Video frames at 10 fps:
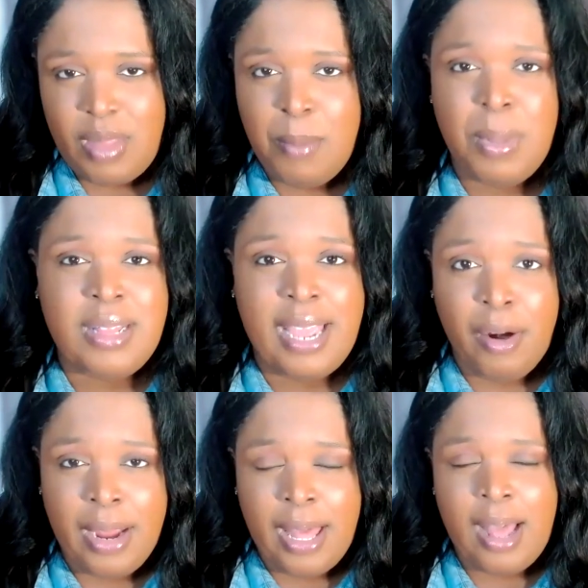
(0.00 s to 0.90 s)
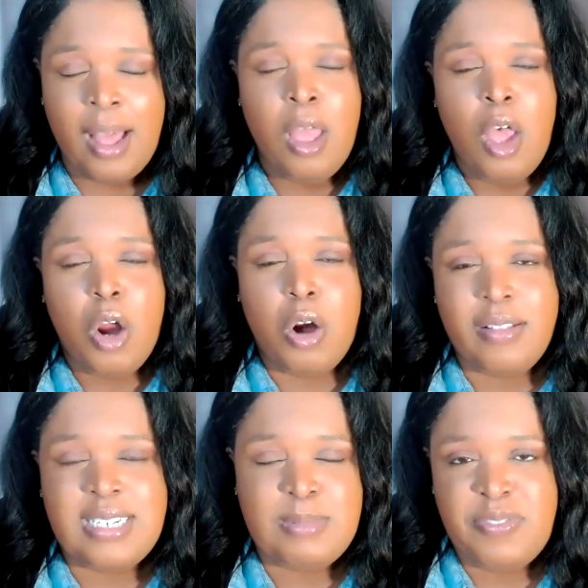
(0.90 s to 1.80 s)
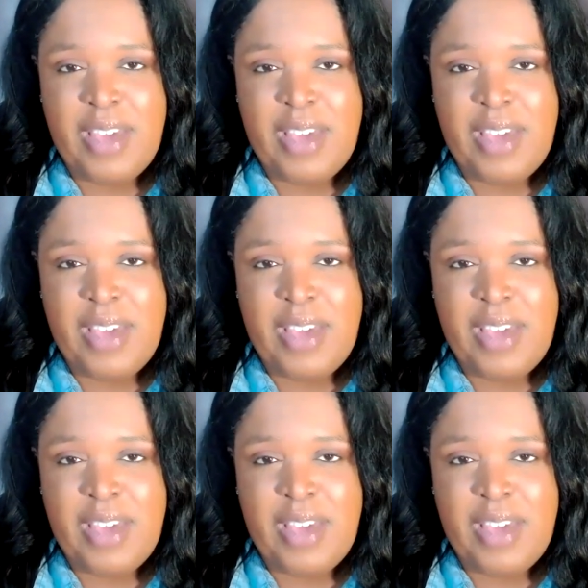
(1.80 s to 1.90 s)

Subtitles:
malaria or other types of